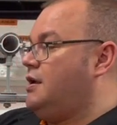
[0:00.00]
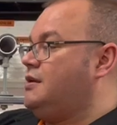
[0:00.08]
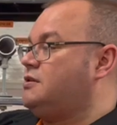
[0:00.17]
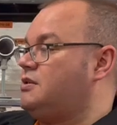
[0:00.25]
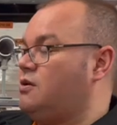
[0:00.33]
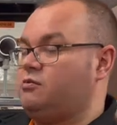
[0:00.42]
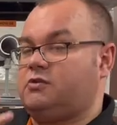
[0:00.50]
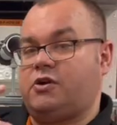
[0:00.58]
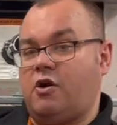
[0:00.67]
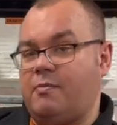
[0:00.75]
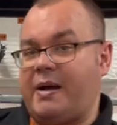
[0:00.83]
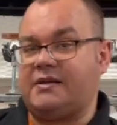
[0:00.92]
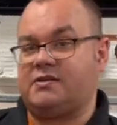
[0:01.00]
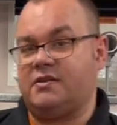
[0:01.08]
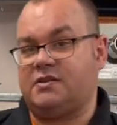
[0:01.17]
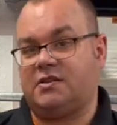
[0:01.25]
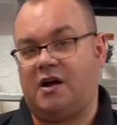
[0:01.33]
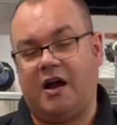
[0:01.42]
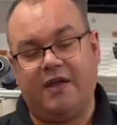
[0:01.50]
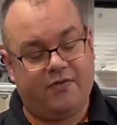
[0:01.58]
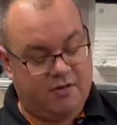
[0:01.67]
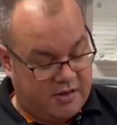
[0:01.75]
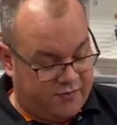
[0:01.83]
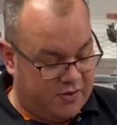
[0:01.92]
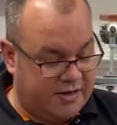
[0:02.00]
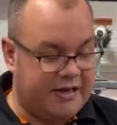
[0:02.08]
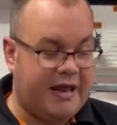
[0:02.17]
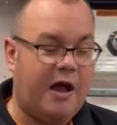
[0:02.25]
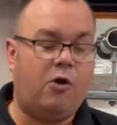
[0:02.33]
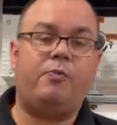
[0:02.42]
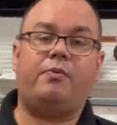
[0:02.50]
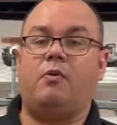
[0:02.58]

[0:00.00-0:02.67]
So going back to the start, if you need help